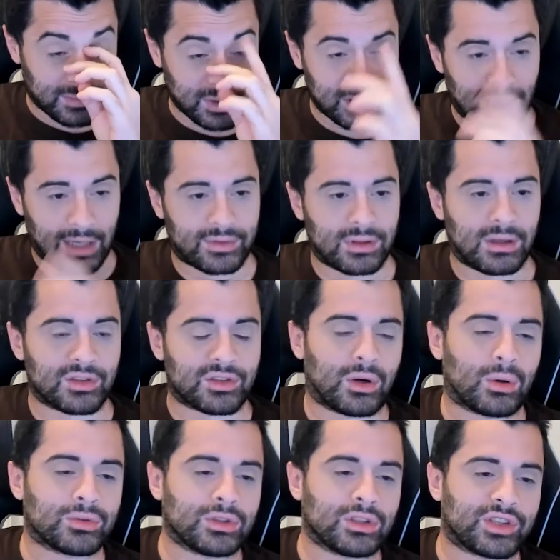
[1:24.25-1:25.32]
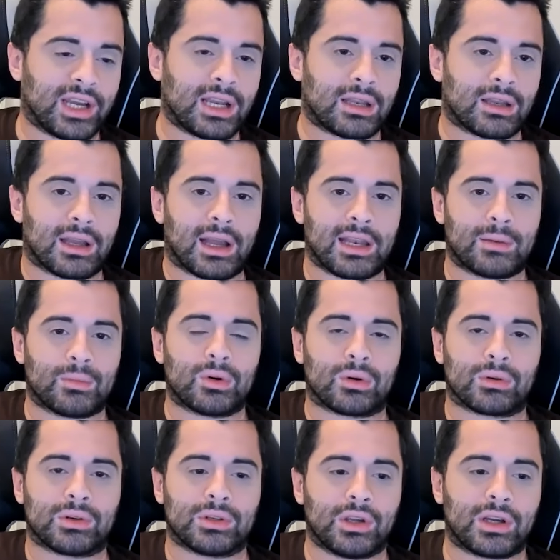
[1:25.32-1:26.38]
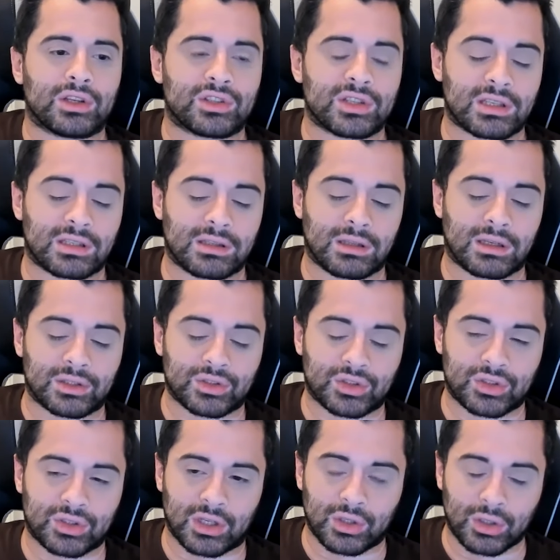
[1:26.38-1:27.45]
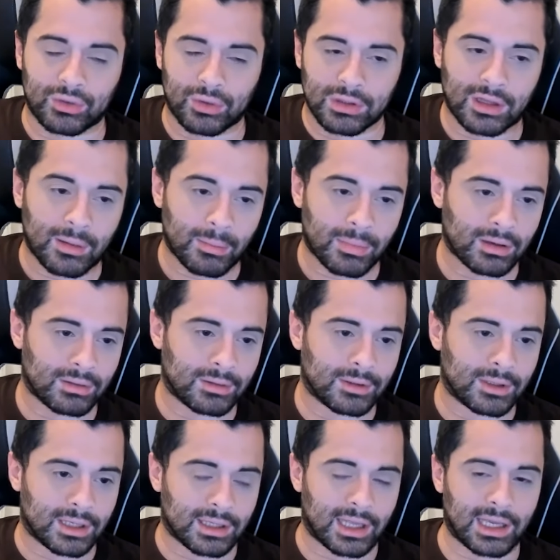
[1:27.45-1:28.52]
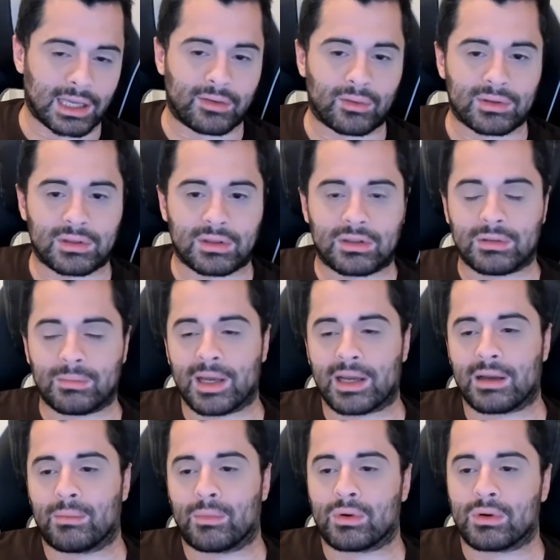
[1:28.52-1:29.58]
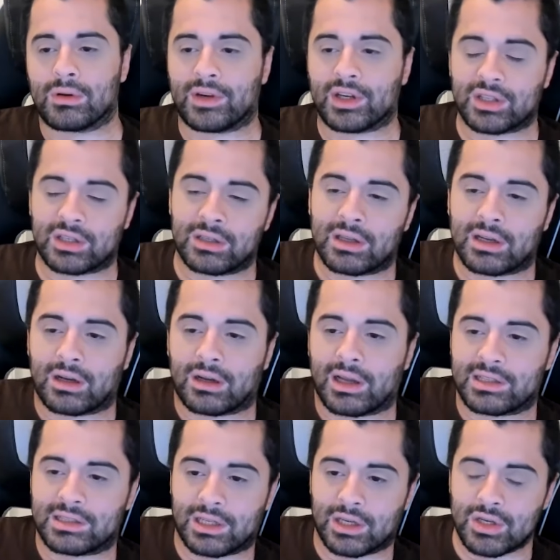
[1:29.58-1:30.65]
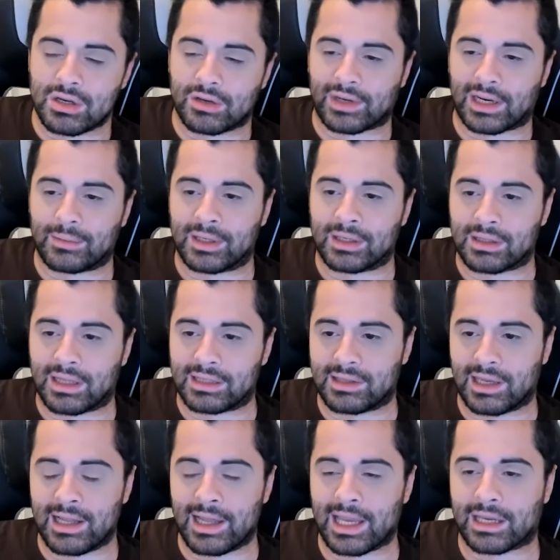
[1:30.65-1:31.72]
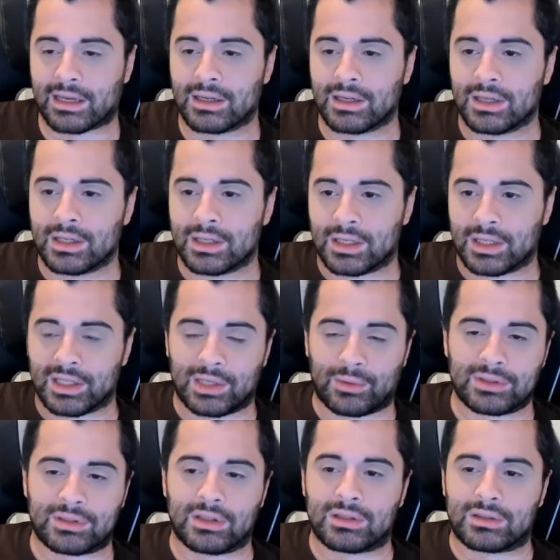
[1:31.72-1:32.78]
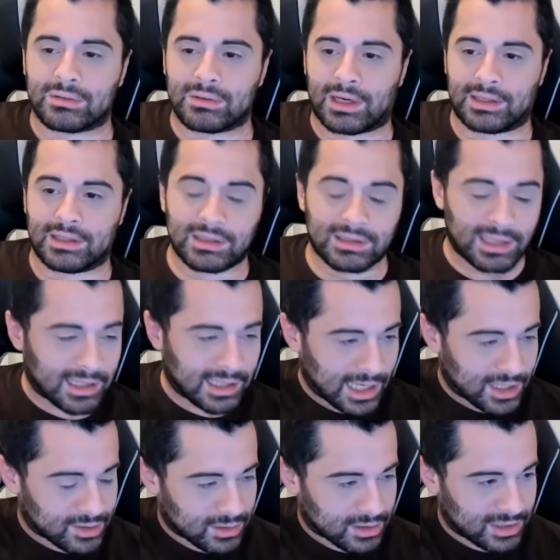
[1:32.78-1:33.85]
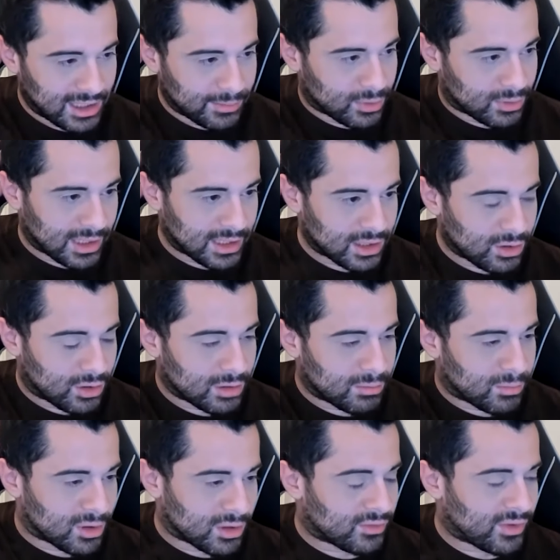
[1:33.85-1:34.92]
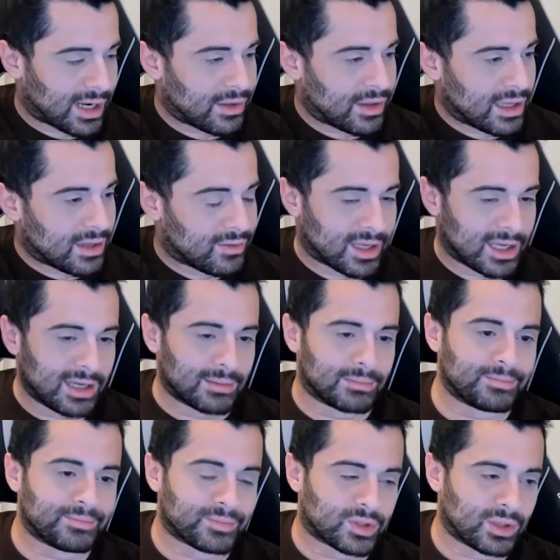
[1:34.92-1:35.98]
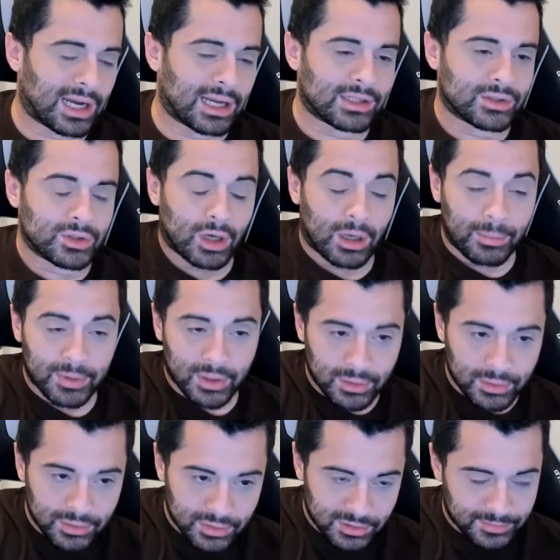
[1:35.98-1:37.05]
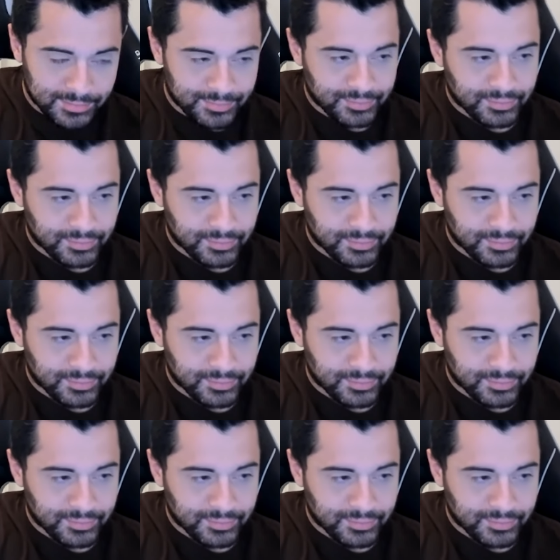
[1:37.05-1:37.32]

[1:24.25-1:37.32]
you don't have to launch a whole new chain anymore. You can just launch a new rollup. Like if you wanted to make a more efficient execution environment, let's say like you wanted, and this is like an actual example, like you could modify the EVM to add new opcodes